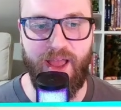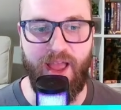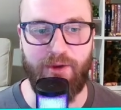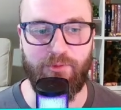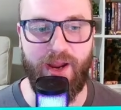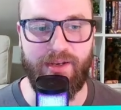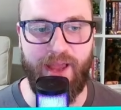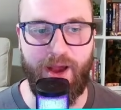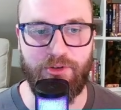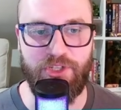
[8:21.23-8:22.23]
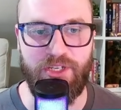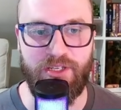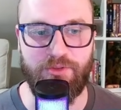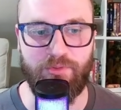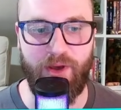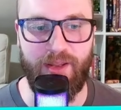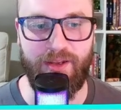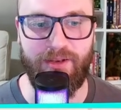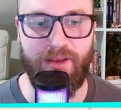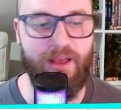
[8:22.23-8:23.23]
and right now she is
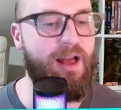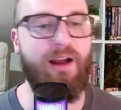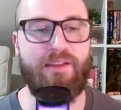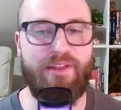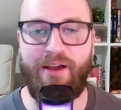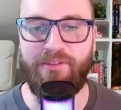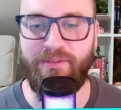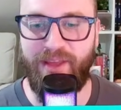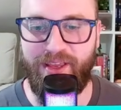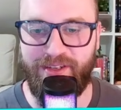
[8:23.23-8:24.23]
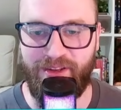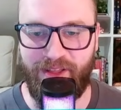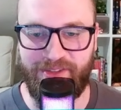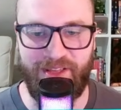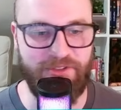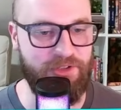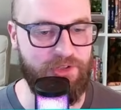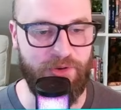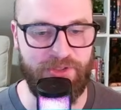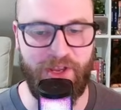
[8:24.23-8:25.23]
running. I don't even have Lin Lie in here. That just
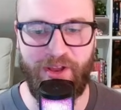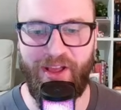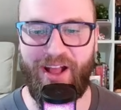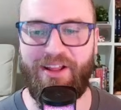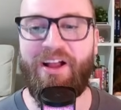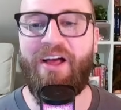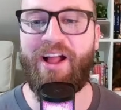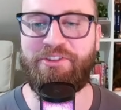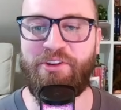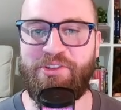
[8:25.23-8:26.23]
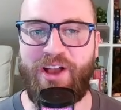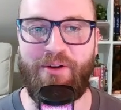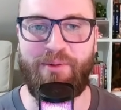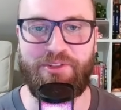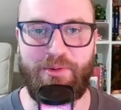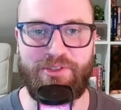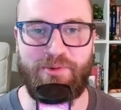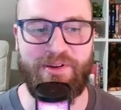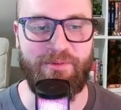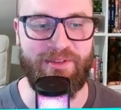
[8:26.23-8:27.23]
shows you that shows you how much I was
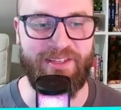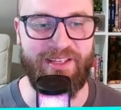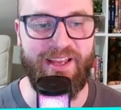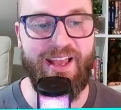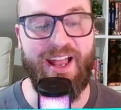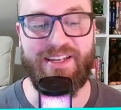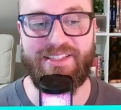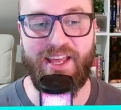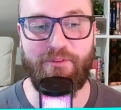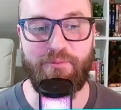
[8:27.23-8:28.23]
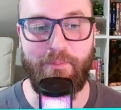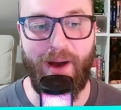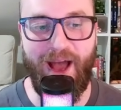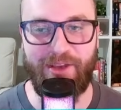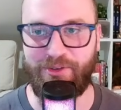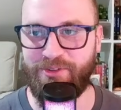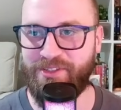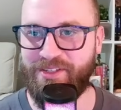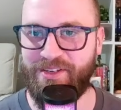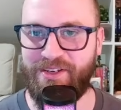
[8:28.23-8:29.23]
tweaking with it. Instead of
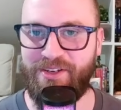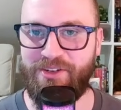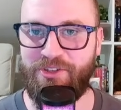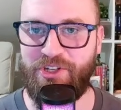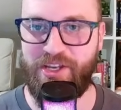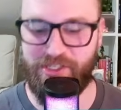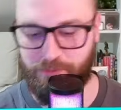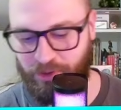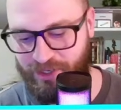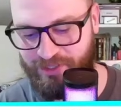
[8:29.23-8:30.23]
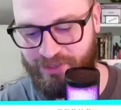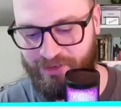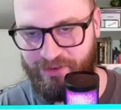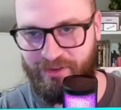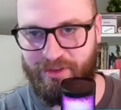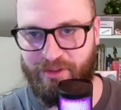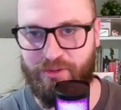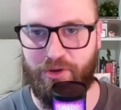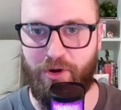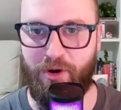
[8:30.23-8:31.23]
Miles, she has put the
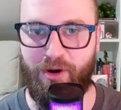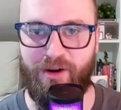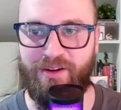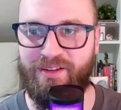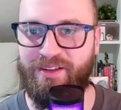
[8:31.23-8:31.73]
card